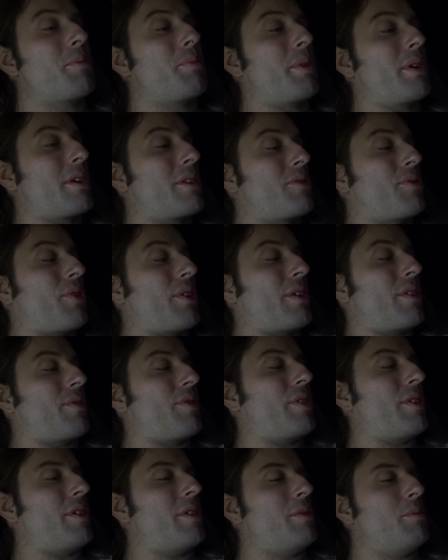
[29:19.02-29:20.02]
the biggest fan of
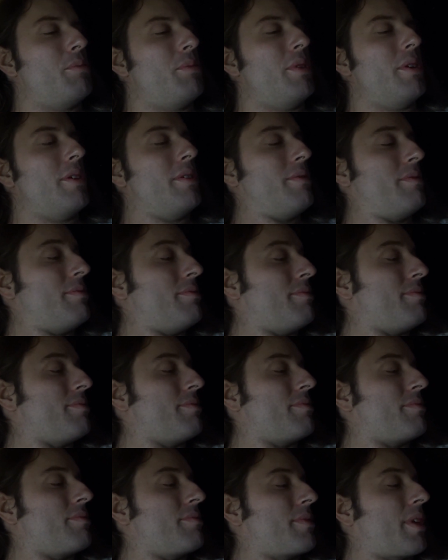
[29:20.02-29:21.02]
heat, but
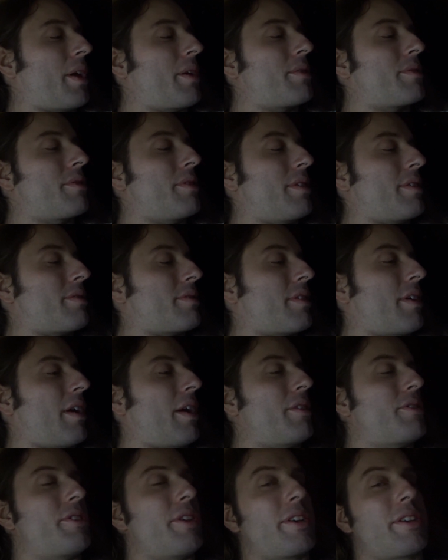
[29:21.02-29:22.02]
I'll
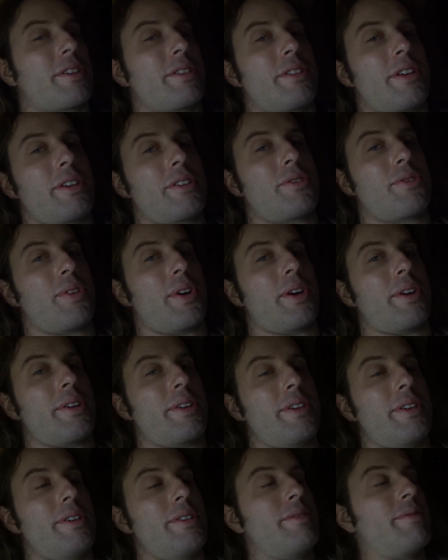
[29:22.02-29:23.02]
I'll take a nice fire
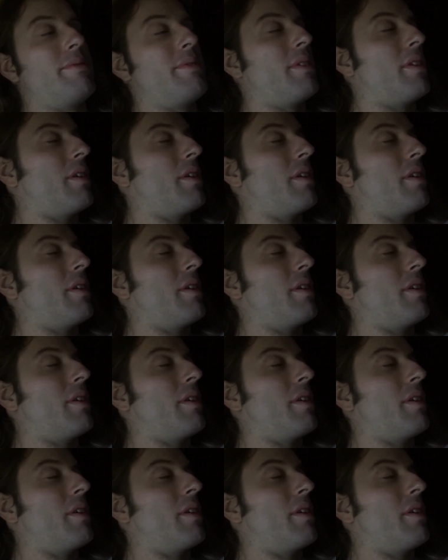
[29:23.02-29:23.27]
heat.